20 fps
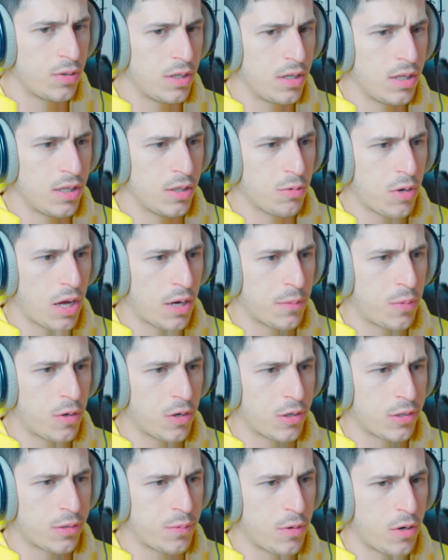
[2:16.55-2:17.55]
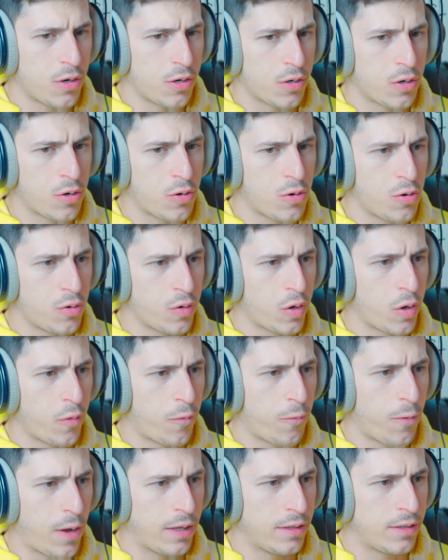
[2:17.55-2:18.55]
We need one box more. Who will
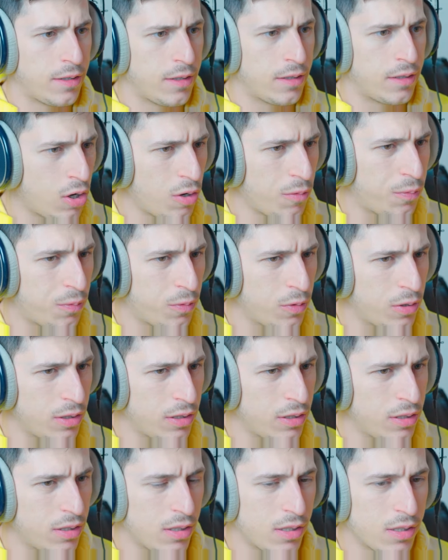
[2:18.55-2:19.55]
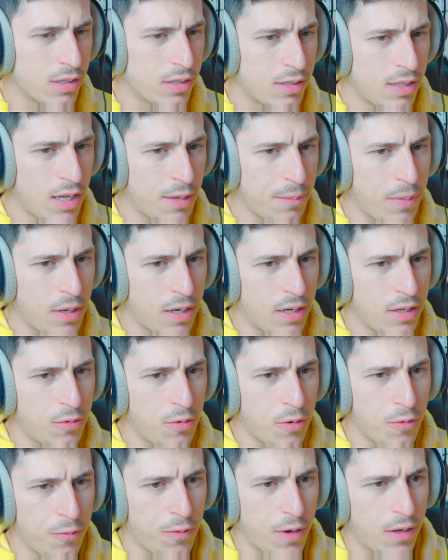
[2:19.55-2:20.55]
find it? Hopefully somebody
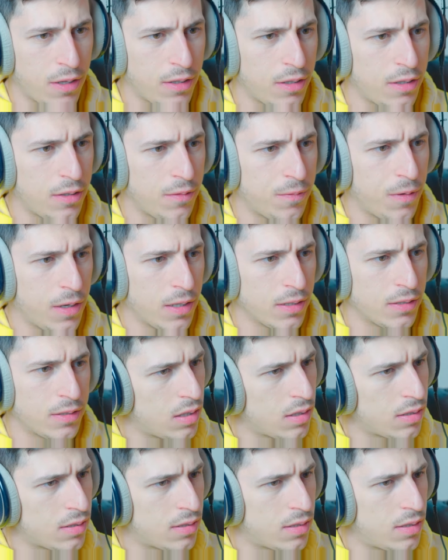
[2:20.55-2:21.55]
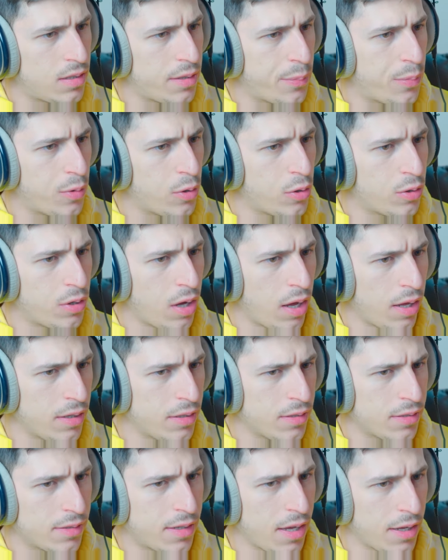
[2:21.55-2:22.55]
will find it fast as the blue guy
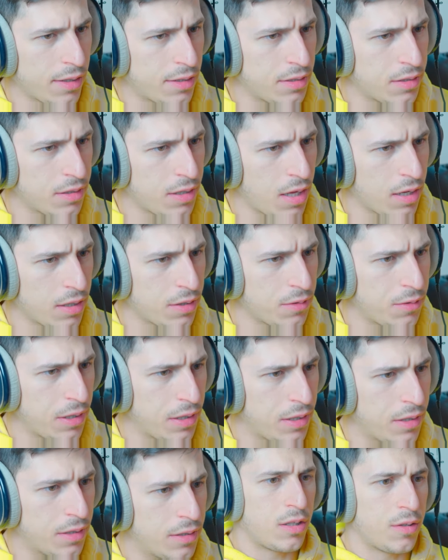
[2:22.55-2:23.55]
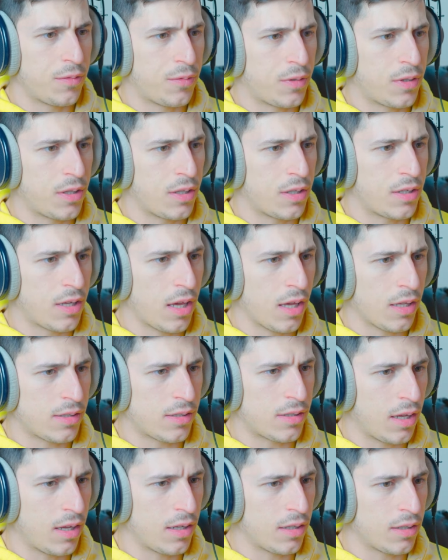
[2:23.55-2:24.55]
is getting angrier if he
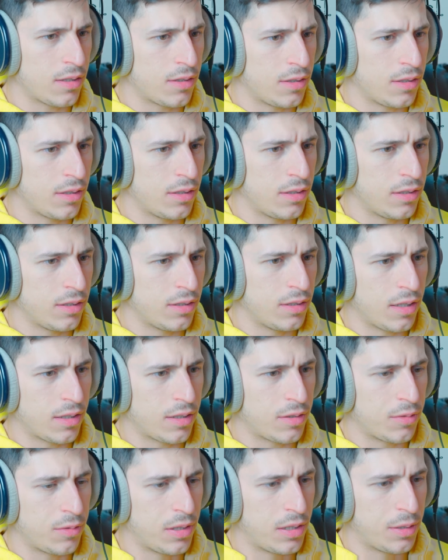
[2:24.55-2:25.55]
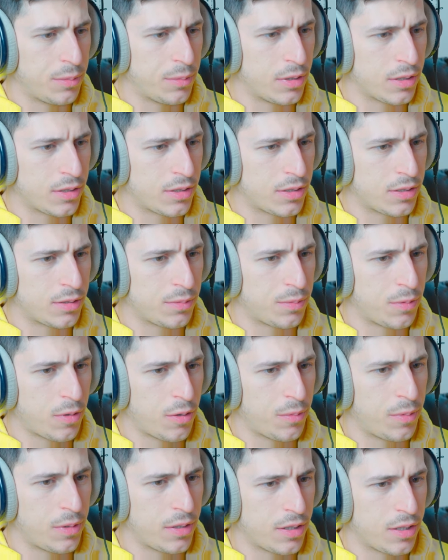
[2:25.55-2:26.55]
get angry like really much
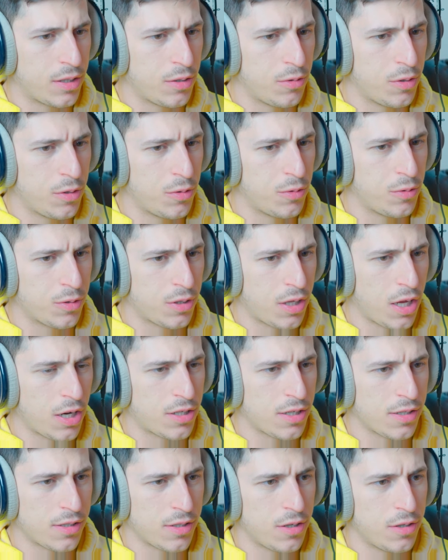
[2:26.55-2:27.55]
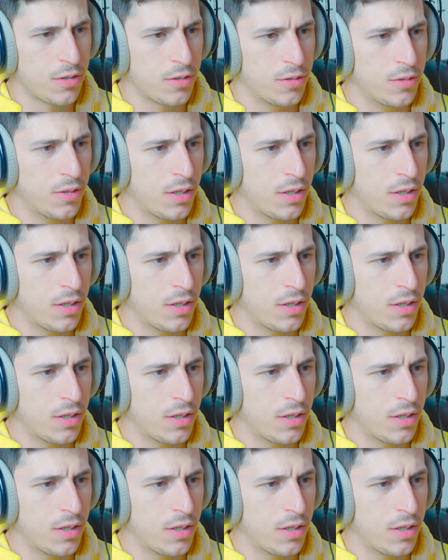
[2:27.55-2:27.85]
probably he will catch us all